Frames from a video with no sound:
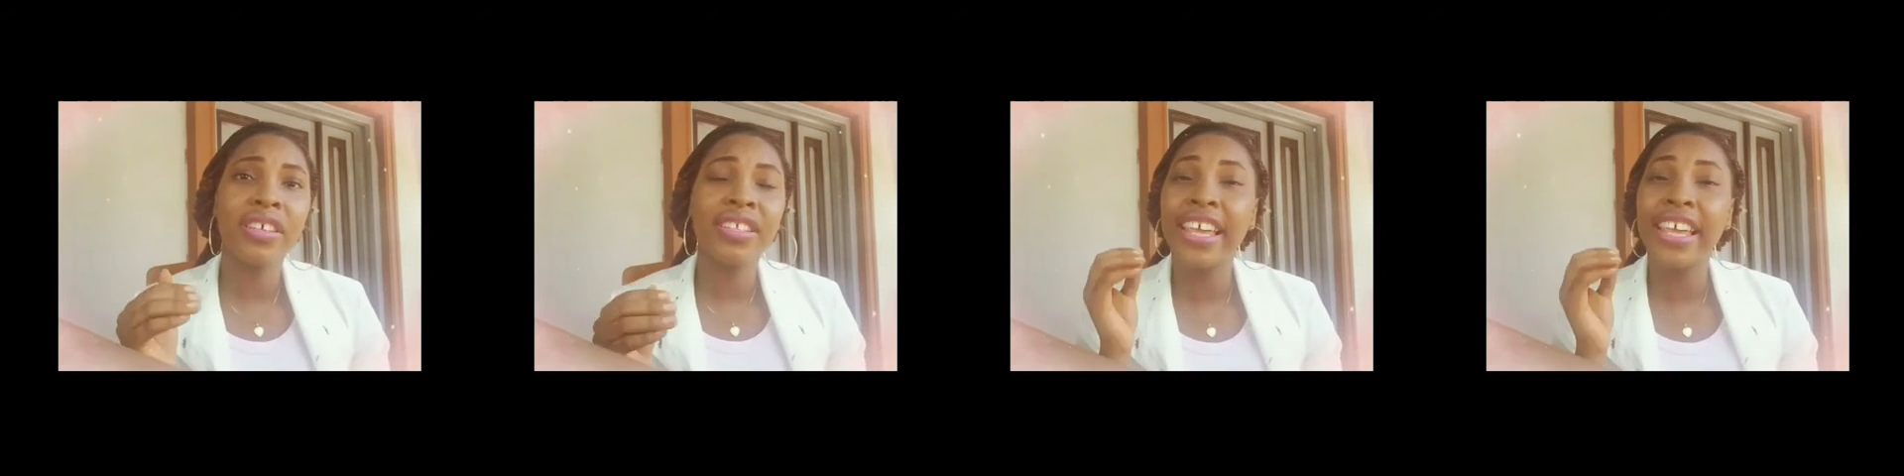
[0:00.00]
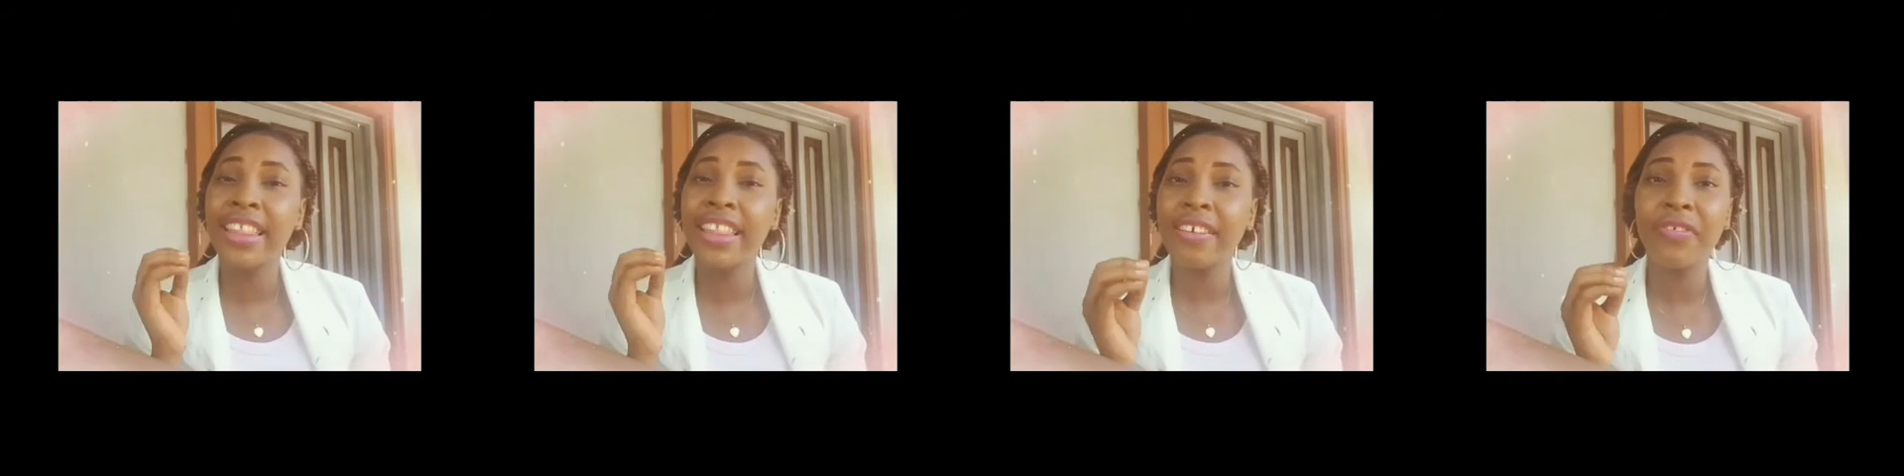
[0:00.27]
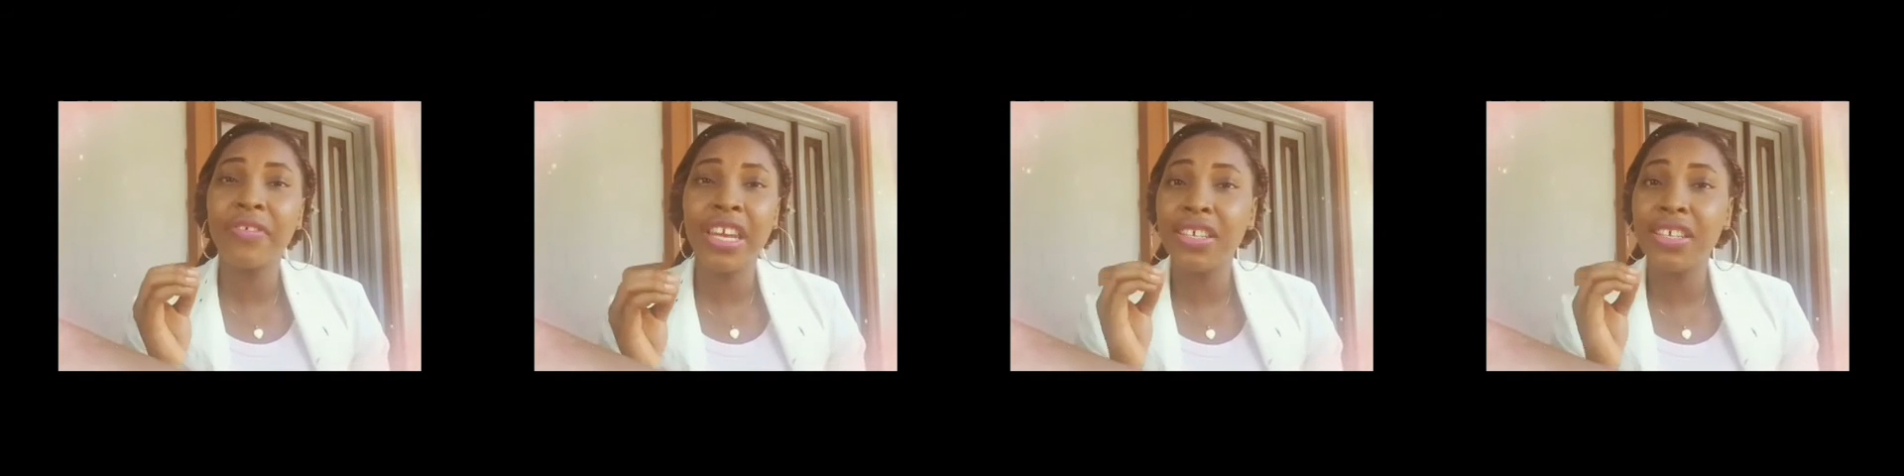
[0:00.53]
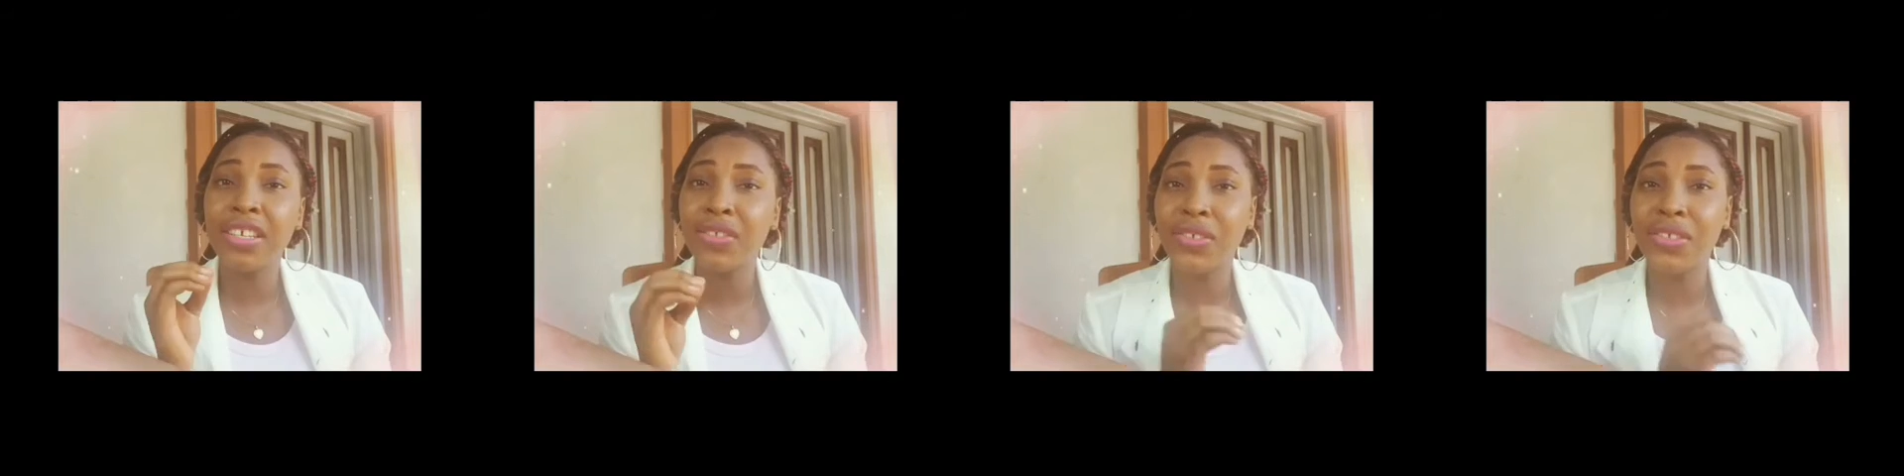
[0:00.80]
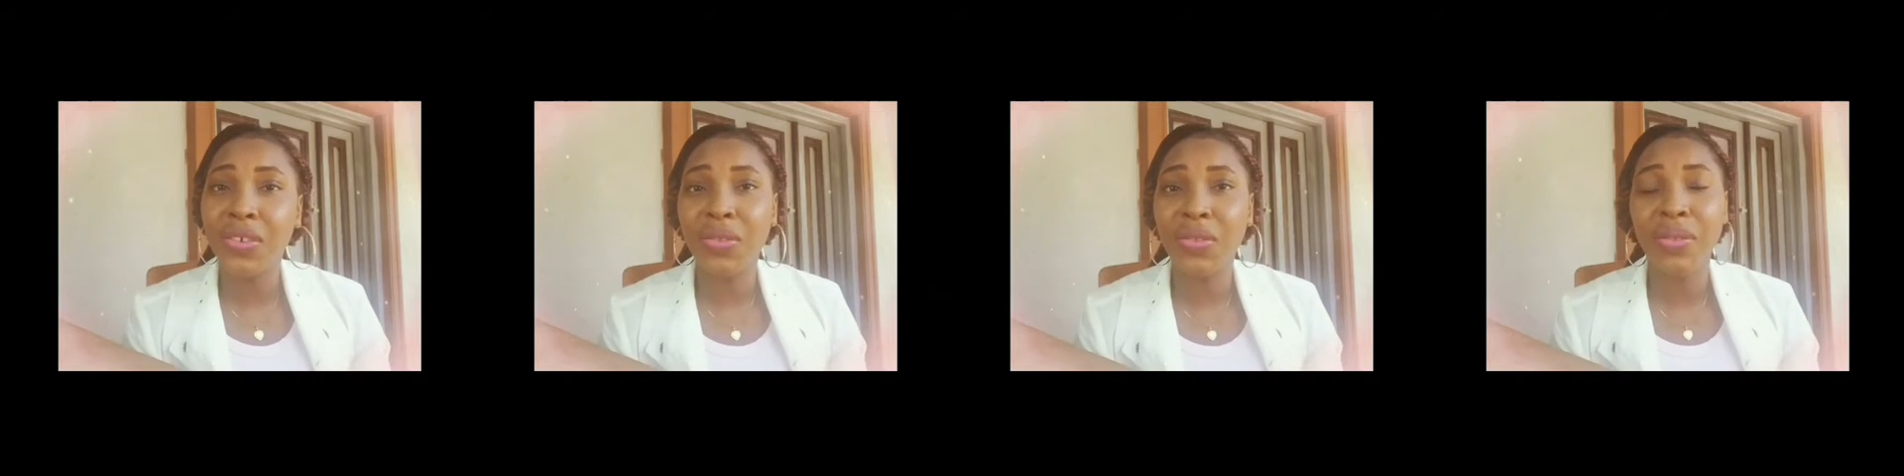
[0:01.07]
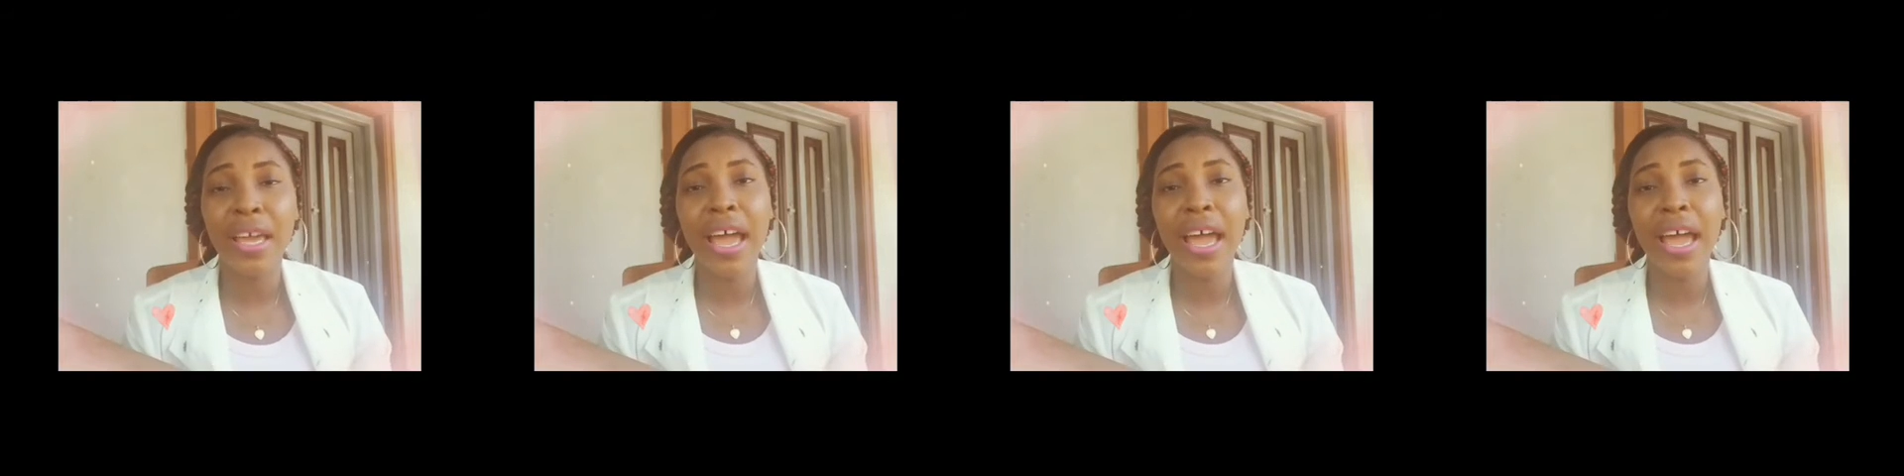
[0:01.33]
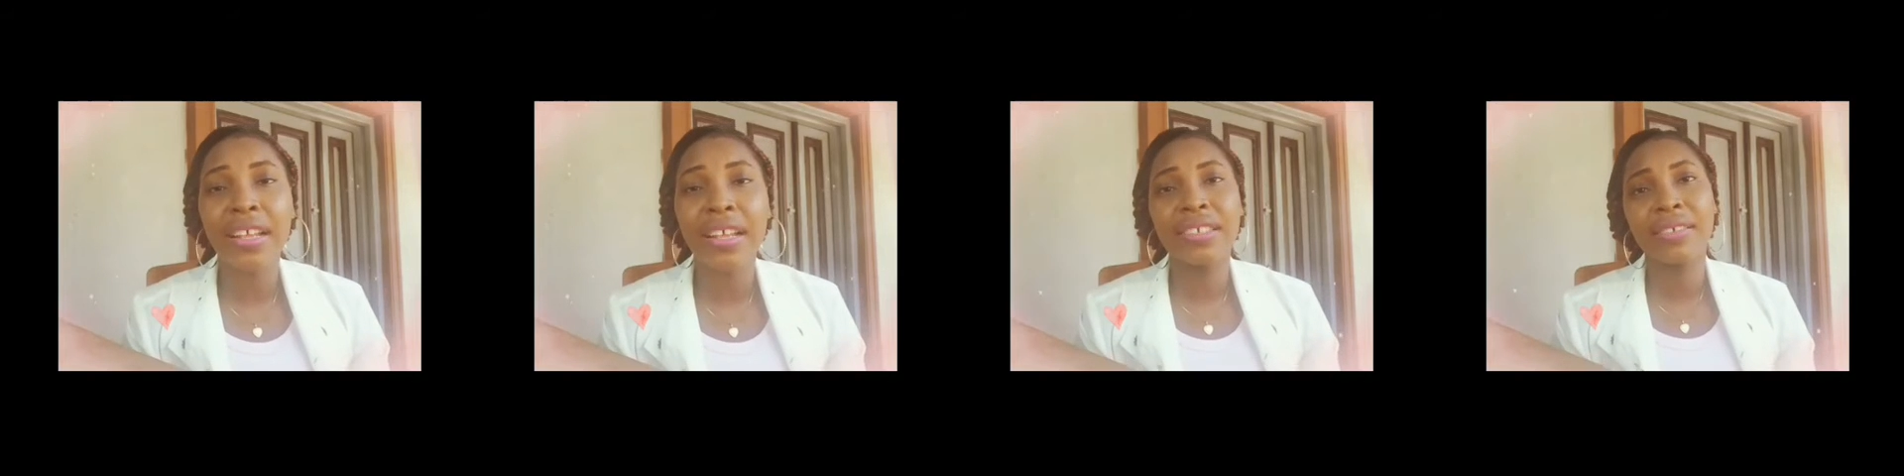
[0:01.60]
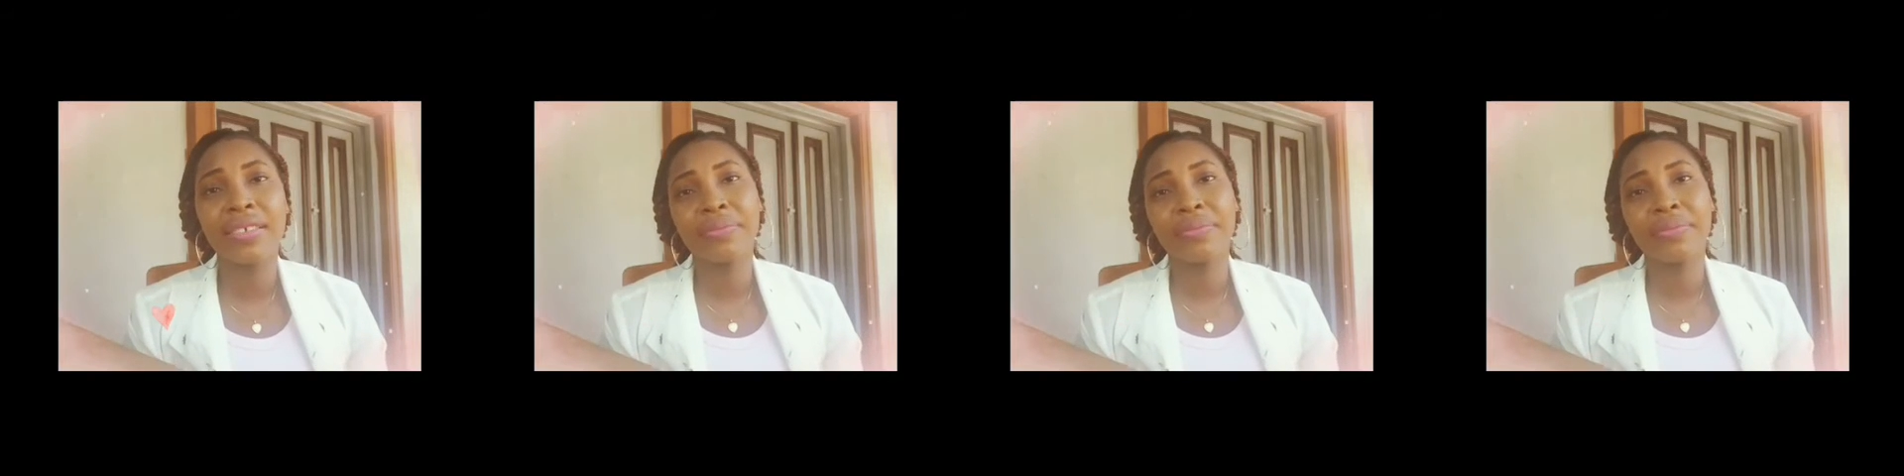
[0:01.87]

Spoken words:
to get the finance to sort that?